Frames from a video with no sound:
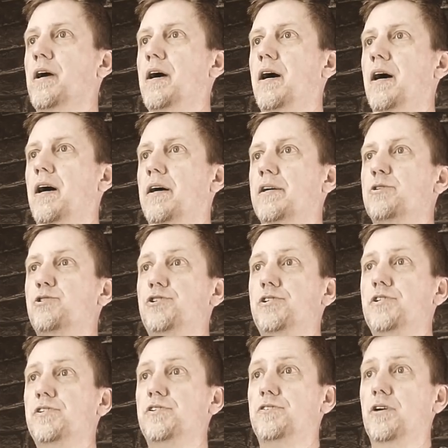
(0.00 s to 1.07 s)
uh, and
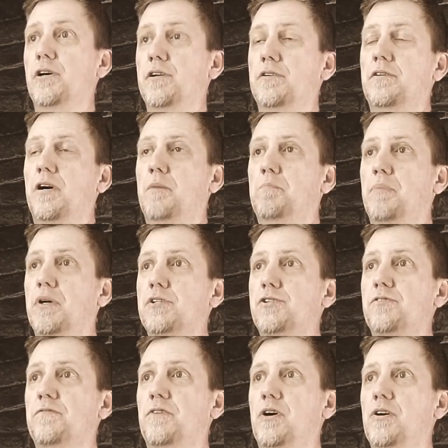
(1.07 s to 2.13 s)
she's done a bunch
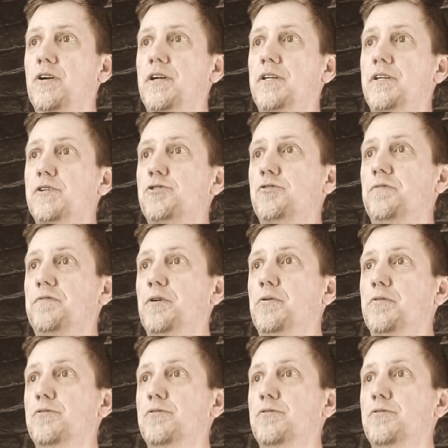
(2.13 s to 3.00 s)
of our initial photo